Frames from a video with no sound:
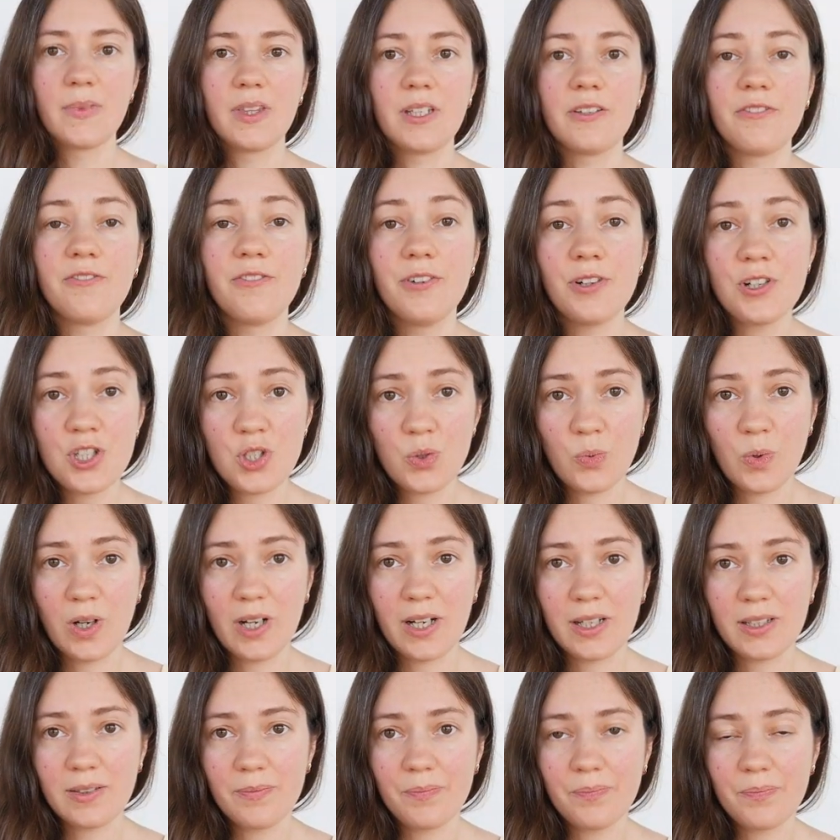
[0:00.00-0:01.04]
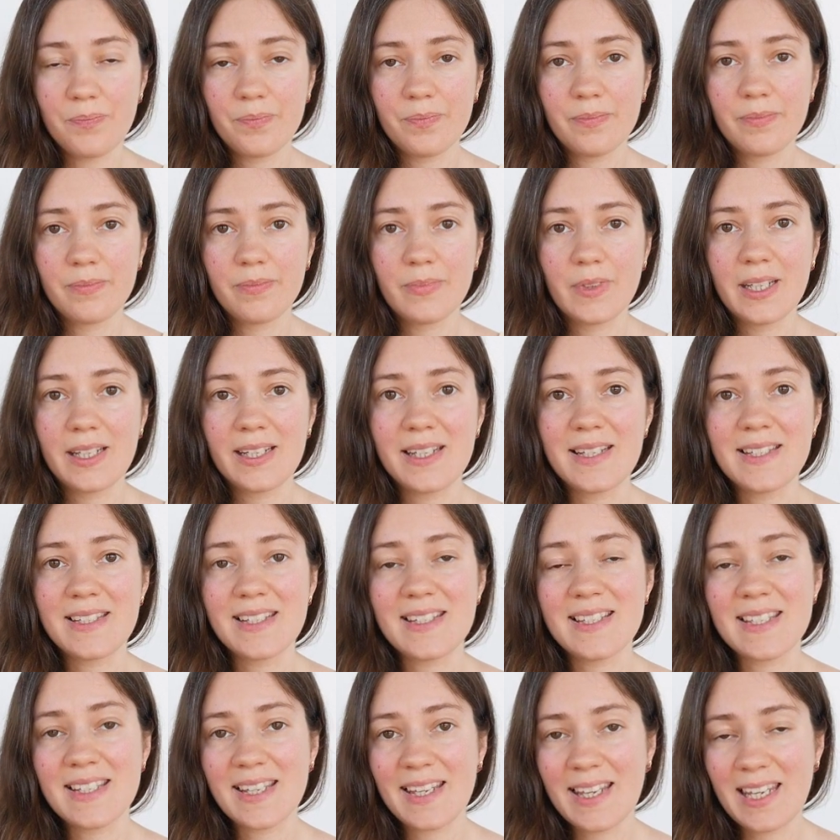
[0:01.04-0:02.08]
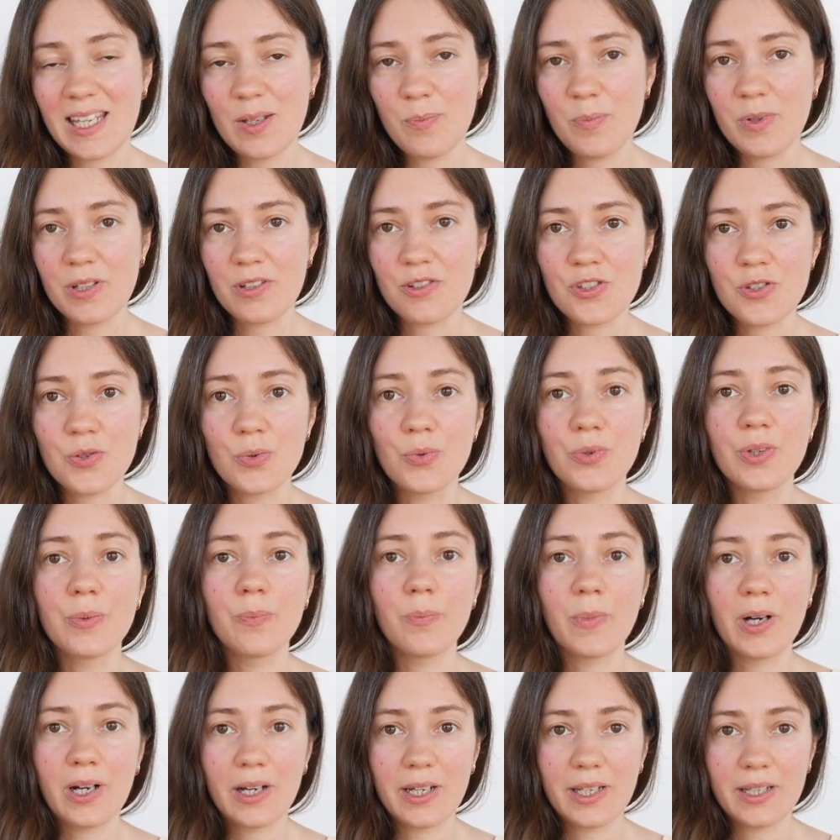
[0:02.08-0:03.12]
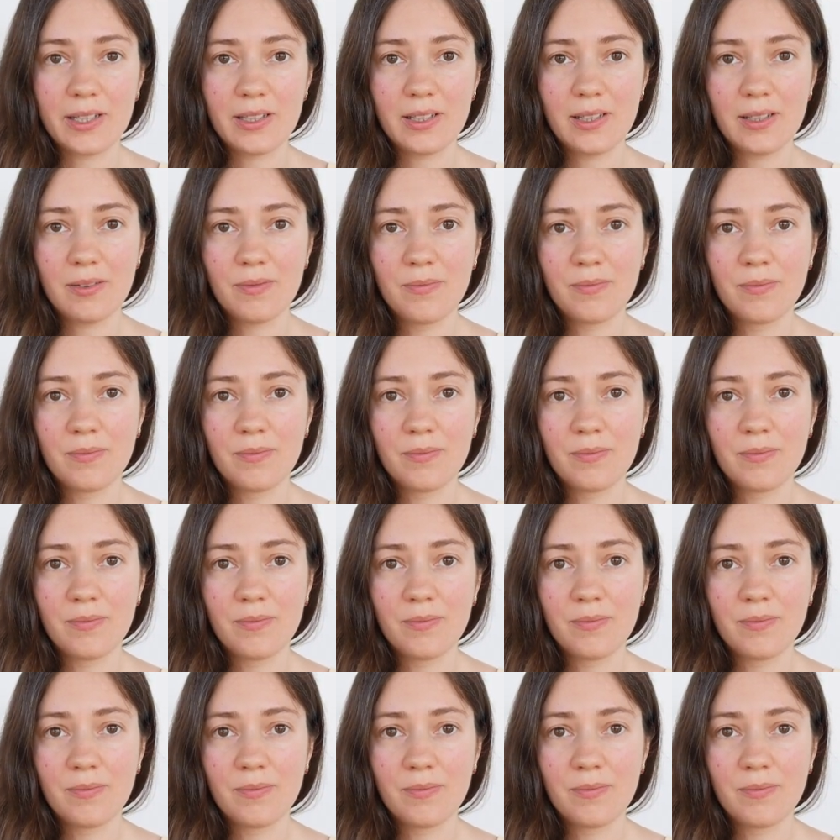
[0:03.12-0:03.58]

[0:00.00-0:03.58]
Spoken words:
The first one is escaping through the mind.